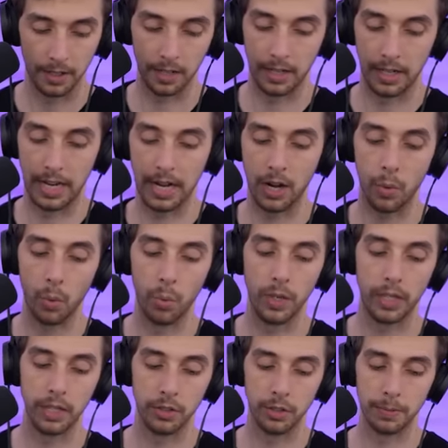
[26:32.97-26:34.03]
And now
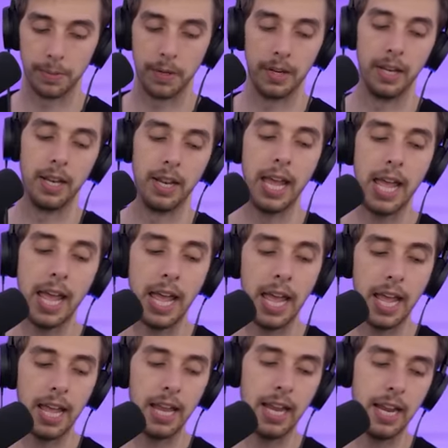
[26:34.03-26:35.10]
we can just put in
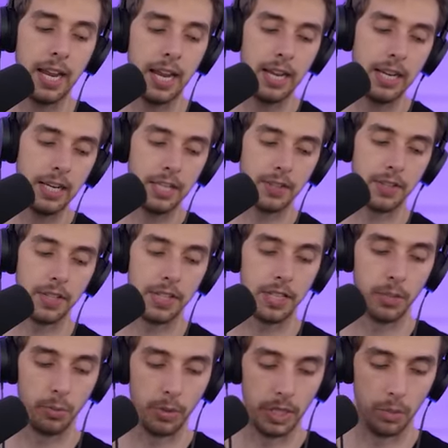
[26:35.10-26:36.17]

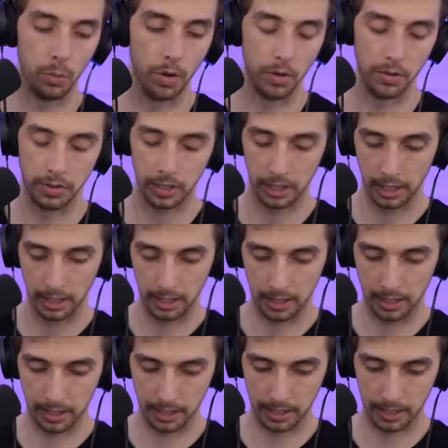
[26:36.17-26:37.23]
anything we want.
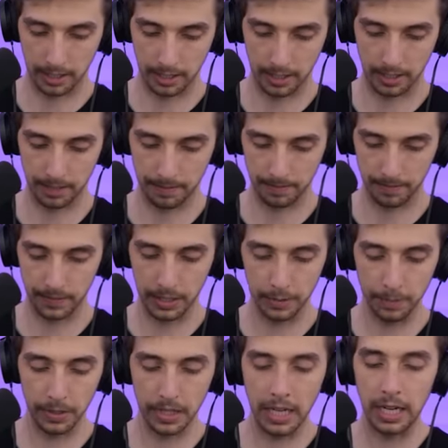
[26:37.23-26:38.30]
Um,
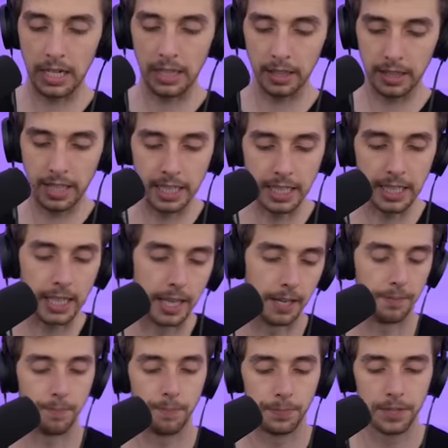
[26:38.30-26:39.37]
let's put that little thingy
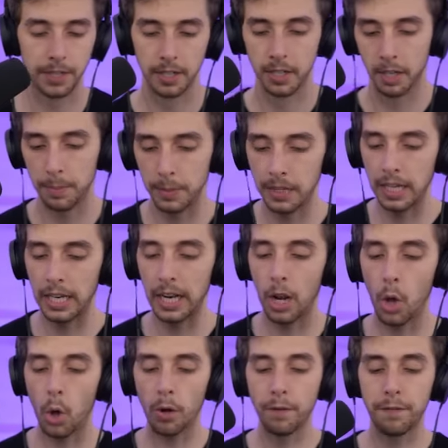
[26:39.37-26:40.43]
in. Put the little
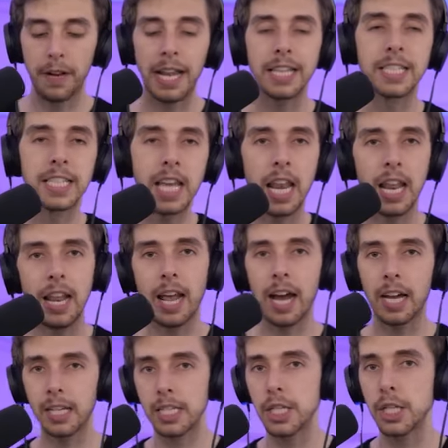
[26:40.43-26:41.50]
Olfa
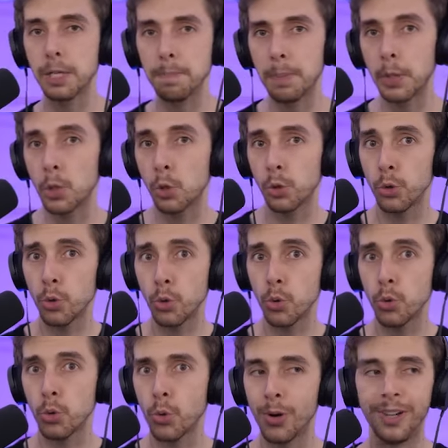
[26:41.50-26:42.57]
Celersis
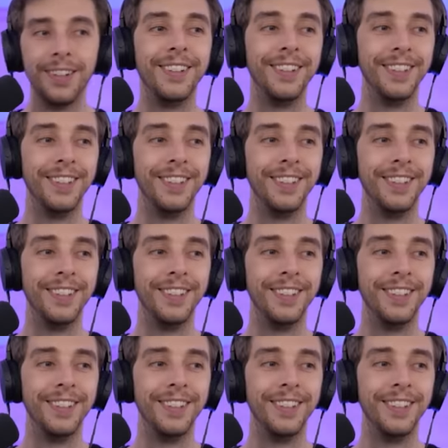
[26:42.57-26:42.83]
Peru.